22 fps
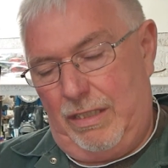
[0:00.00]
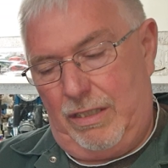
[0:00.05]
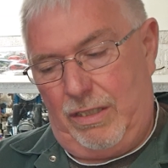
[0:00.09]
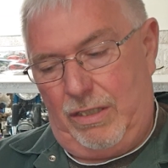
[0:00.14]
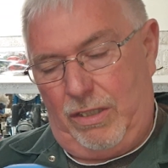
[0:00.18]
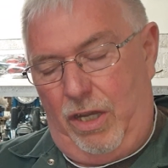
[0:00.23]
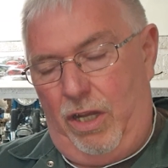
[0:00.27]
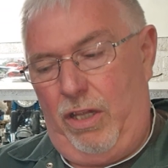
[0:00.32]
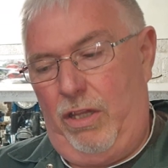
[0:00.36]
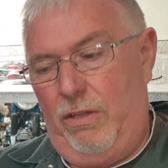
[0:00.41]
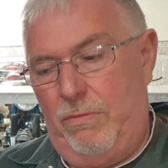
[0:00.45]

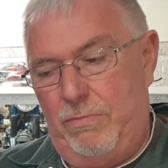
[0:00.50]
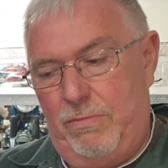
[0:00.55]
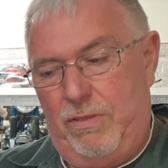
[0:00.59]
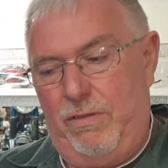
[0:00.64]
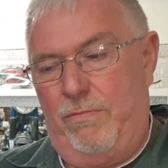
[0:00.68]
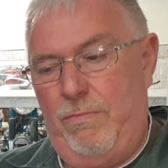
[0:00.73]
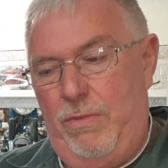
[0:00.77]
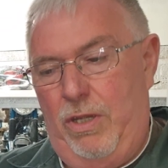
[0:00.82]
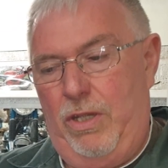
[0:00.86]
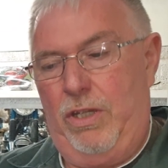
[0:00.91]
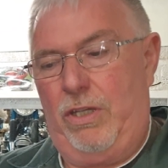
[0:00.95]
columns
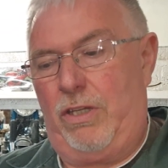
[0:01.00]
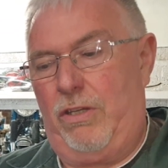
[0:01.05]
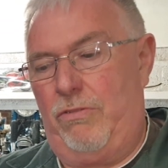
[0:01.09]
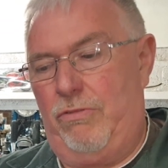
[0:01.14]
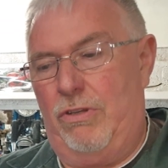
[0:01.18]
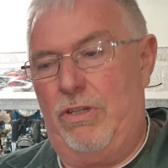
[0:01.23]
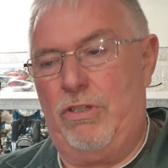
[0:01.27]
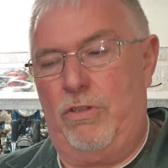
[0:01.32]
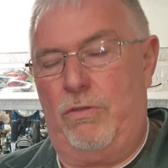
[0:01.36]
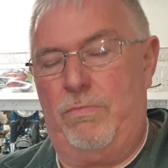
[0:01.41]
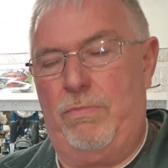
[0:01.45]
of
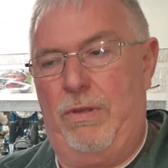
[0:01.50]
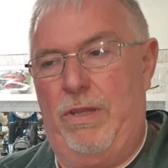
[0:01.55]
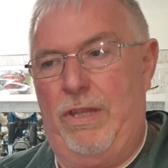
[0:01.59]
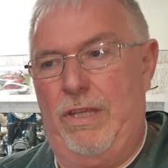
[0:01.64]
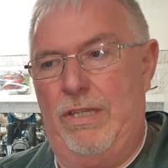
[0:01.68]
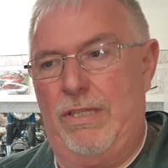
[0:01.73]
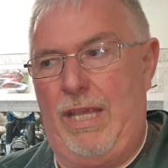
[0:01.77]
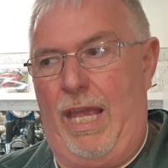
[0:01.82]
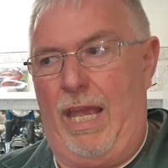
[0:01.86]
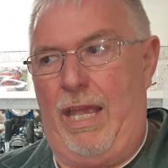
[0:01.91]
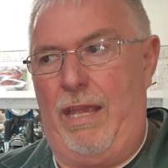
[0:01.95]
mercury should be the
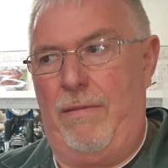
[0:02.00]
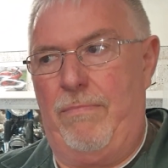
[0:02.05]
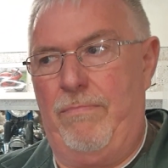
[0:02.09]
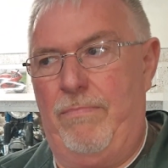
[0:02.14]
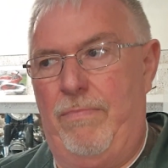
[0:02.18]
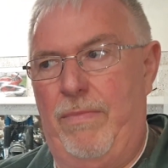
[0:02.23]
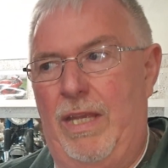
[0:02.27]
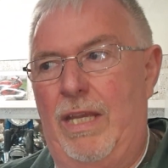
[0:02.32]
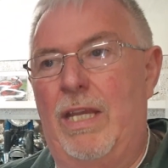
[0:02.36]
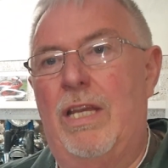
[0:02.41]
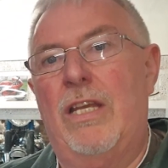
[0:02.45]
same
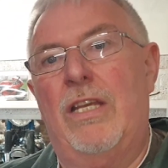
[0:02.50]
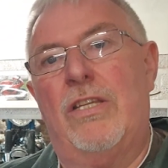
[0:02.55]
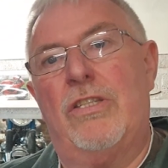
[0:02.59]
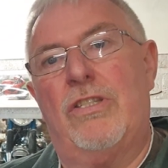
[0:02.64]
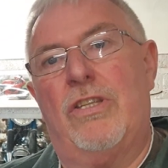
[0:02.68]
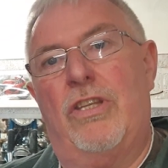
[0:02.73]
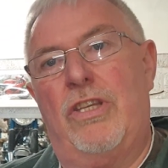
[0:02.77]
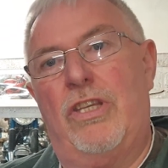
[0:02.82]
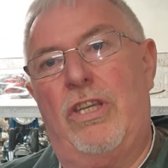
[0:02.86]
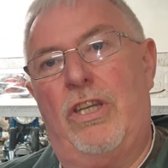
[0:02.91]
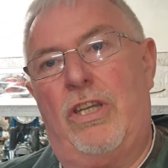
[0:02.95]

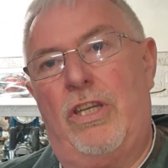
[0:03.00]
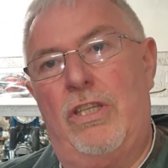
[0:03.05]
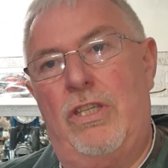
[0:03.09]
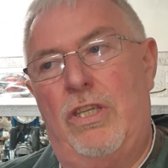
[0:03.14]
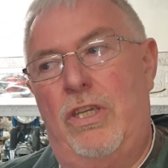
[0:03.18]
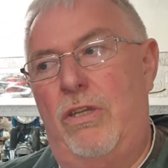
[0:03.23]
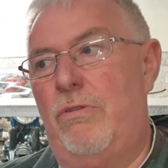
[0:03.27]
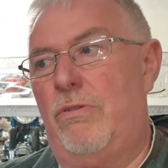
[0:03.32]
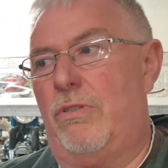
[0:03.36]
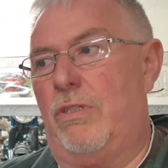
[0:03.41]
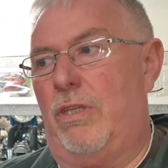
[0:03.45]
so that you can
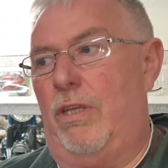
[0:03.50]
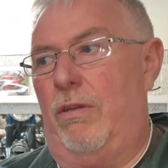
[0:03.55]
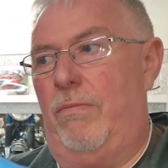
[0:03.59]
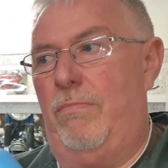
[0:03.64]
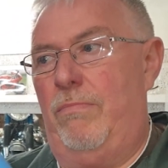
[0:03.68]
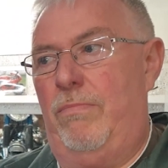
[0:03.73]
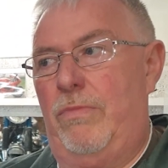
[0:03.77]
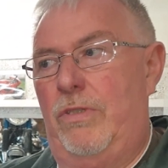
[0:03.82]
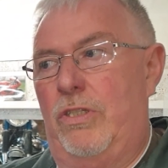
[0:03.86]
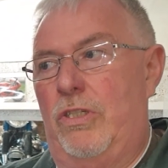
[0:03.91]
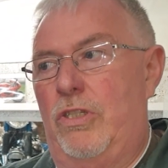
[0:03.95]
use
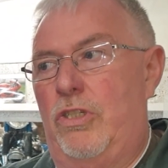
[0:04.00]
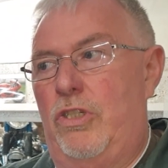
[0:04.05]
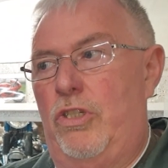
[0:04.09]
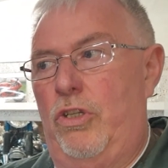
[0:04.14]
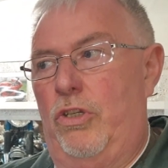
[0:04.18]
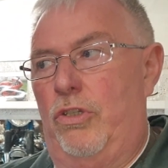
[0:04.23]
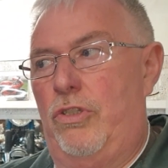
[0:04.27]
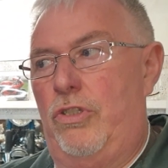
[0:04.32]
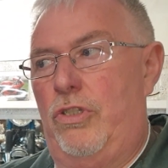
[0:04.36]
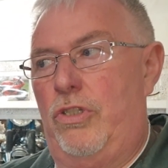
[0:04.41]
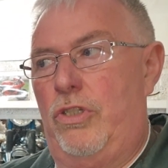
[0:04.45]
them to
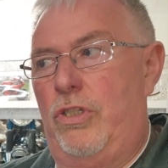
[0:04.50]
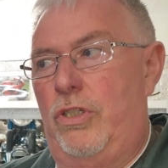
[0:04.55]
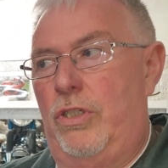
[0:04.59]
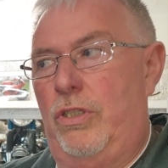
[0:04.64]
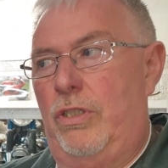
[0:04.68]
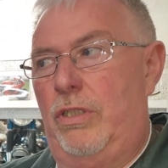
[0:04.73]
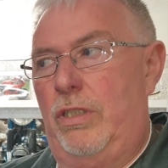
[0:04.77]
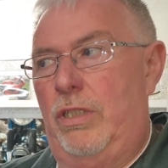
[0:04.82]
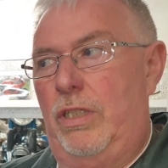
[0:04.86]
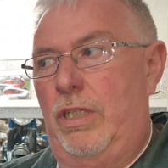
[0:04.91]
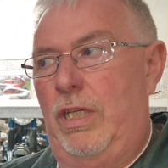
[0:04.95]
judge
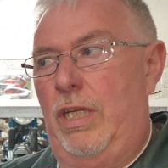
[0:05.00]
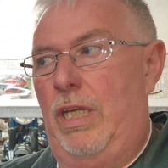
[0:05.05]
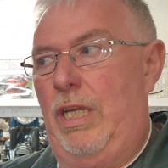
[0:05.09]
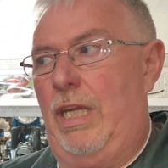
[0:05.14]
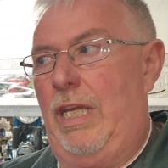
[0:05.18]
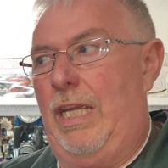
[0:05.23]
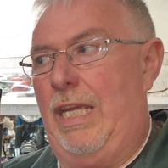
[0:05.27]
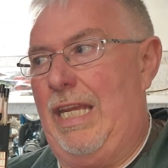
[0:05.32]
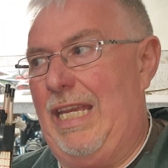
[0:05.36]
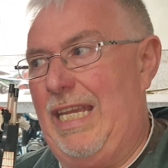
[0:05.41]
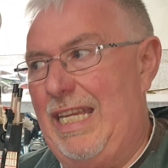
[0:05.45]

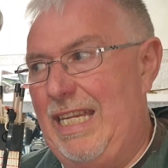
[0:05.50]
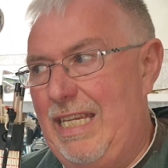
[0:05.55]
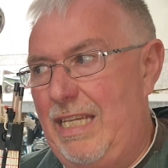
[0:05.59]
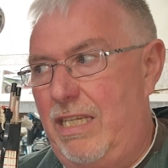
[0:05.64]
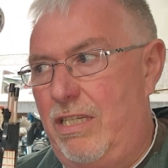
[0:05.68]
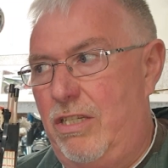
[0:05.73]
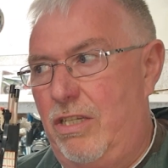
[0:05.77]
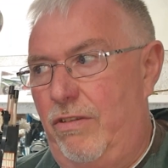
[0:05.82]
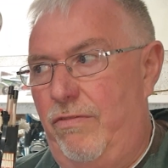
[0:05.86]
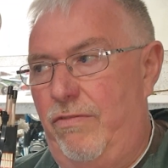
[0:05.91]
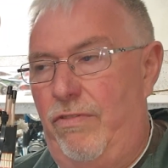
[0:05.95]

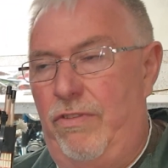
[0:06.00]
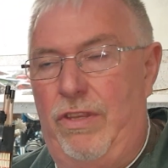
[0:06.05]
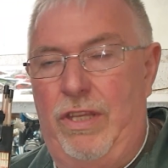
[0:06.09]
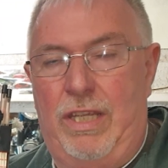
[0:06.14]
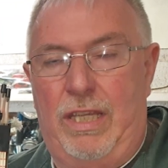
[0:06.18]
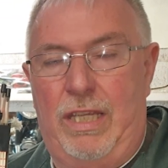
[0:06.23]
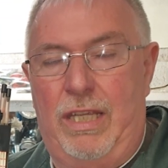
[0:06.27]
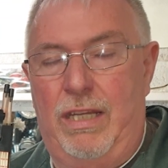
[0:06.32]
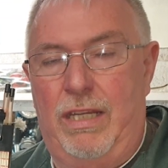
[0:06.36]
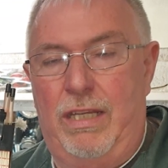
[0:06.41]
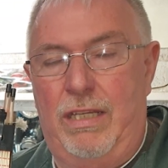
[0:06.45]
each of
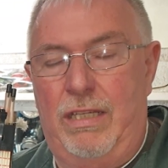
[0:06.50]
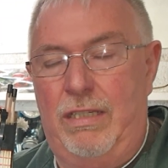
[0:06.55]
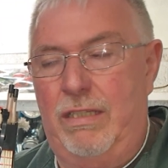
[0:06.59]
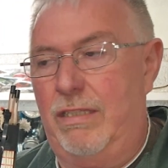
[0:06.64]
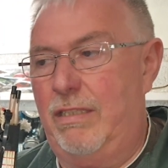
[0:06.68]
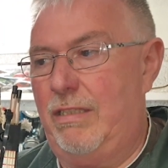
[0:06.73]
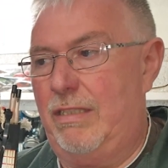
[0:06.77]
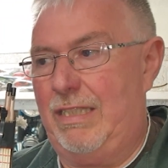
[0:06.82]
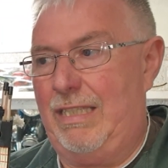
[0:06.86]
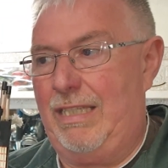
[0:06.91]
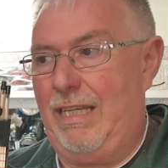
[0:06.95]
the
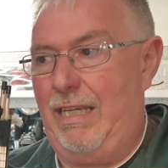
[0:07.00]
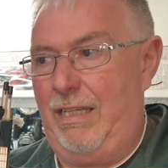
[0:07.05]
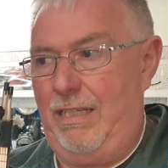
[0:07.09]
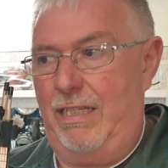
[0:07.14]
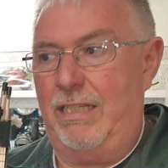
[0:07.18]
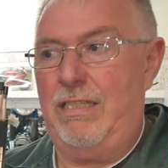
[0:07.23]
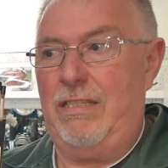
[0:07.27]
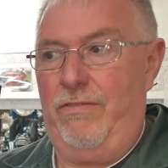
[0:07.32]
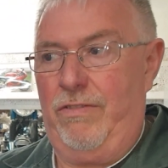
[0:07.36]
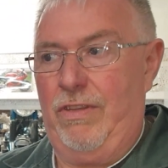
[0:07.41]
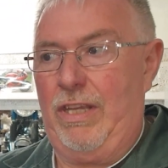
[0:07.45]

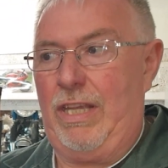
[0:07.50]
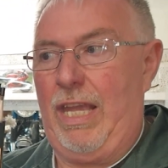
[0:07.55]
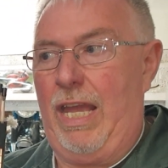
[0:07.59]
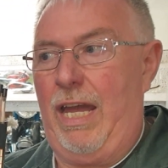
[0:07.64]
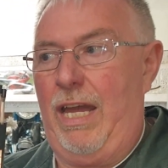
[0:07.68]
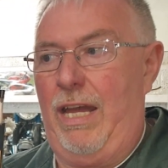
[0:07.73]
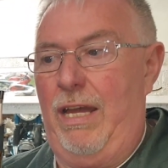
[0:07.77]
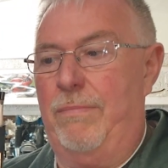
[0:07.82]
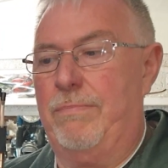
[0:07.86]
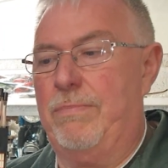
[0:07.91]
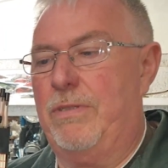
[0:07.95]

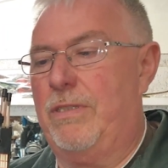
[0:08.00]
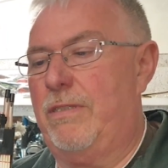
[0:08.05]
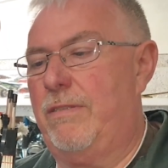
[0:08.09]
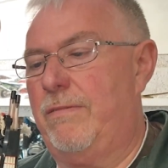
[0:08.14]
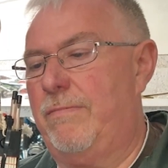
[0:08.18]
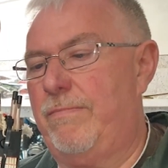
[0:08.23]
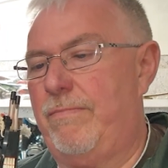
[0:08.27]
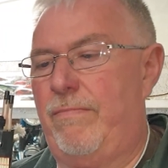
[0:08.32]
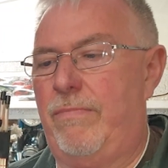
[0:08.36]
carbs.